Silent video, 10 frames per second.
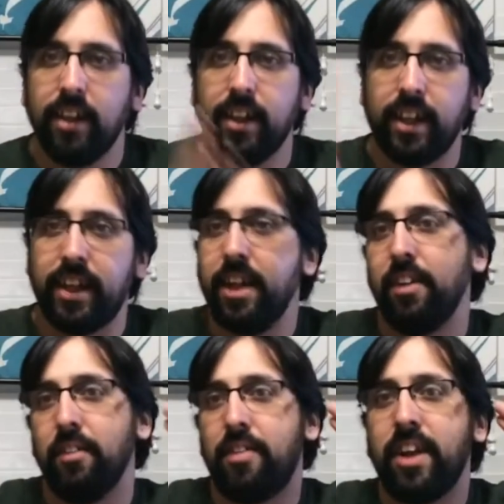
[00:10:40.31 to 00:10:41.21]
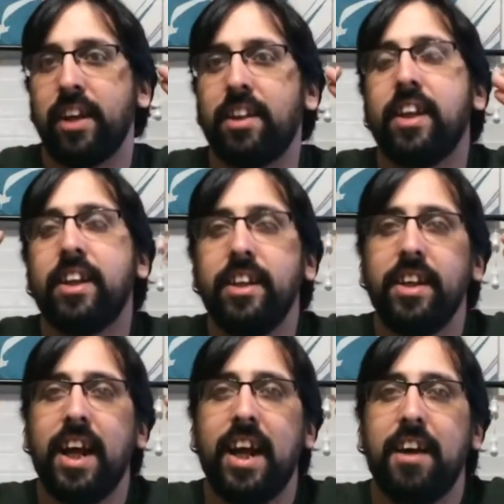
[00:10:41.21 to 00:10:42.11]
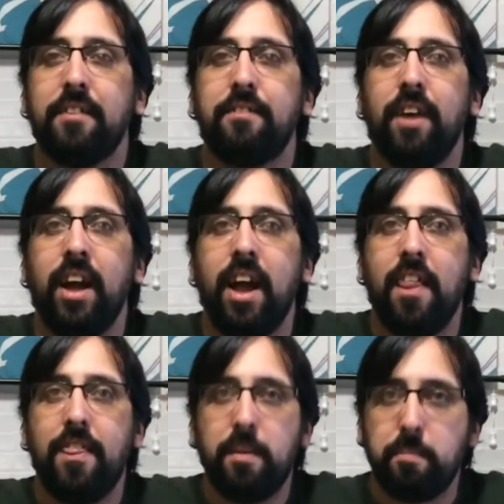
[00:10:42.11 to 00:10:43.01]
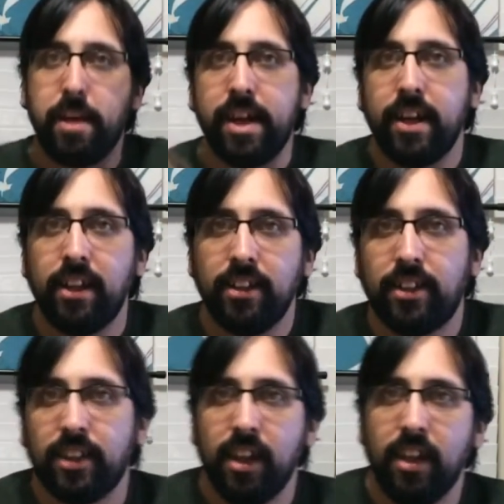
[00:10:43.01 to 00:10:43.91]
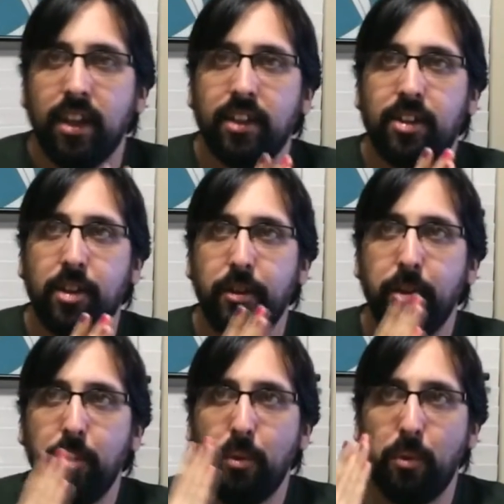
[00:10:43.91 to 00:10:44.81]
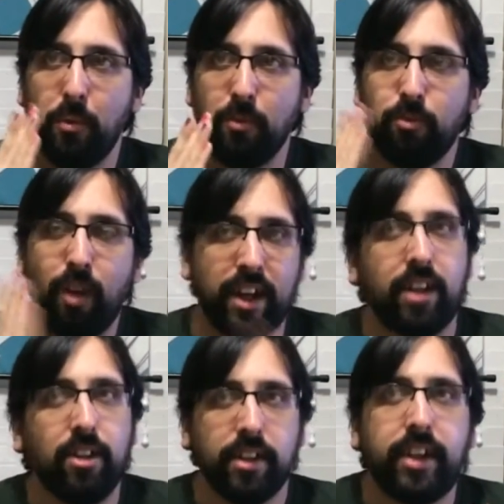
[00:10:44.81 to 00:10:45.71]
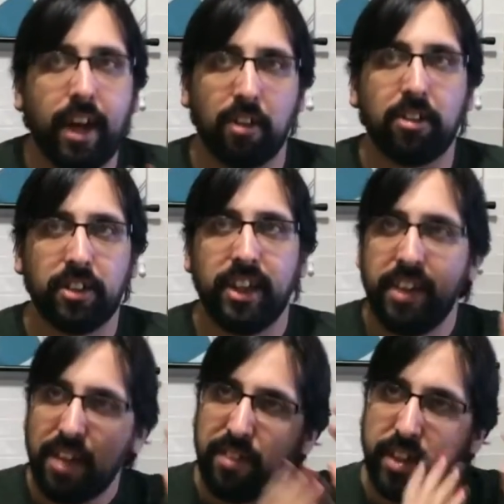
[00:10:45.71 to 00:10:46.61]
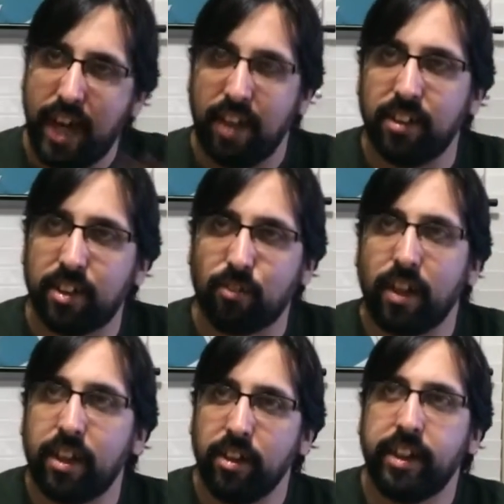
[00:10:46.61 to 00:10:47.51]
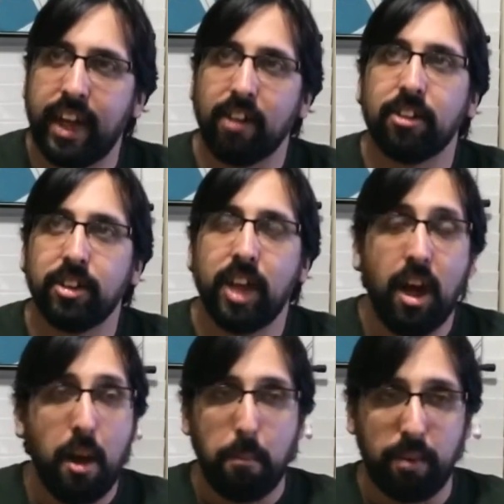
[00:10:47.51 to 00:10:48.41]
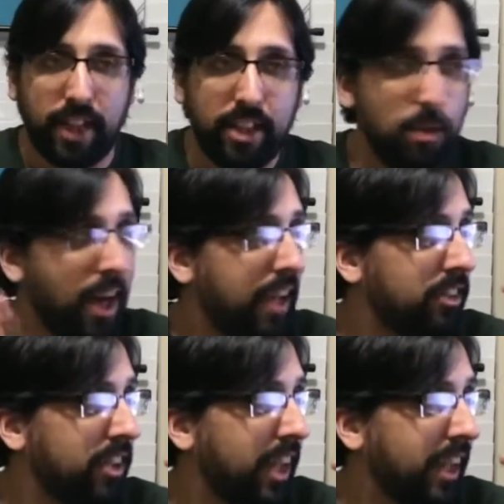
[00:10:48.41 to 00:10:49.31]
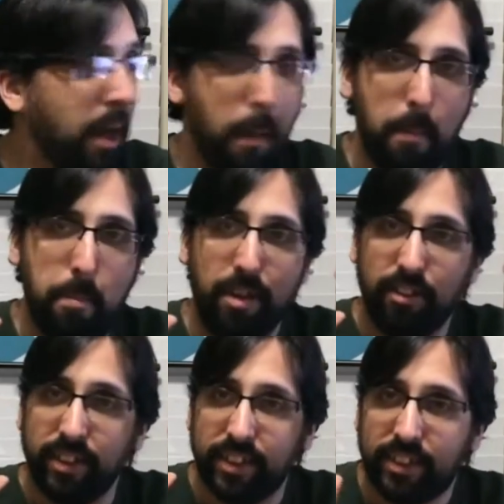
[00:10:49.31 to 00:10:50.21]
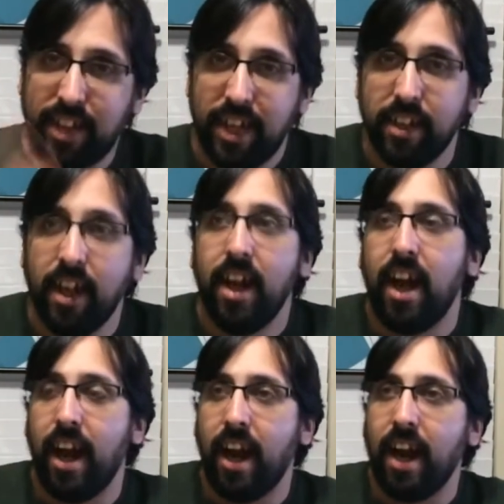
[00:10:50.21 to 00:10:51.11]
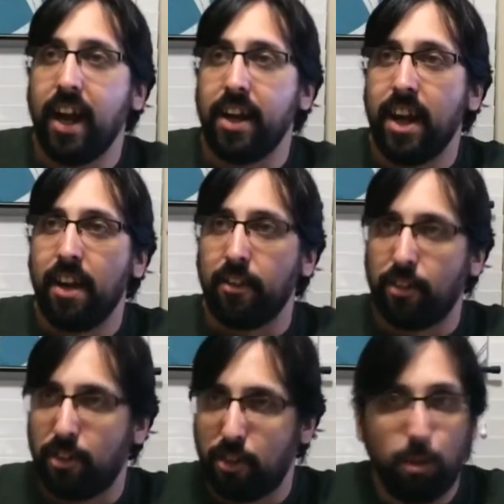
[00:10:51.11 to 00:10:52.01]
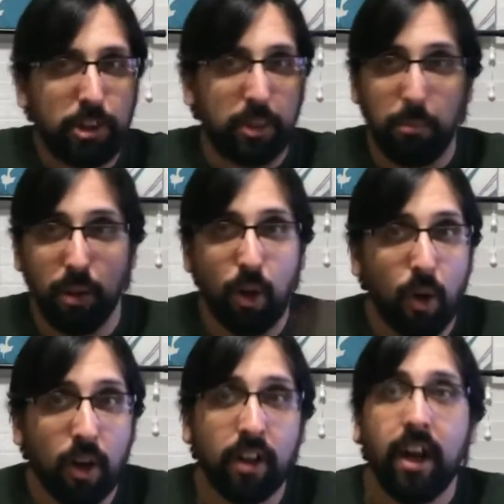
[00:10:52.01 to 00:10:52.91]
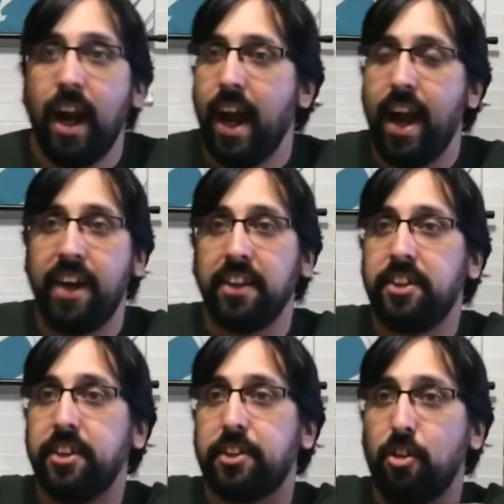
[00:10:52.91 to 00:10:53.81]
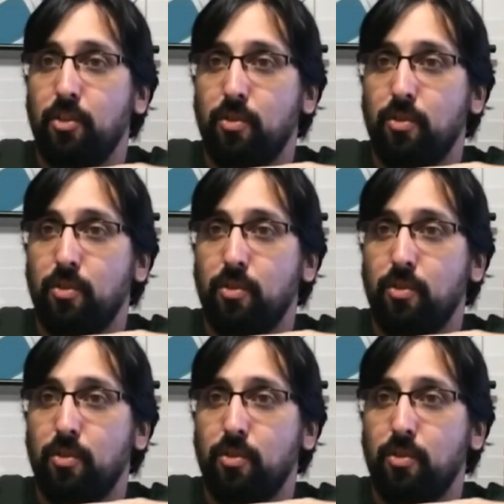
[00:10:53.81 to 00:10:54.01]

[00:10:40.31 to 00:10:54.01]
Like you know they they didn't have the means to write good characters. They didn't have the talent to write good characters, but they knew how to like build a set and do some lore and just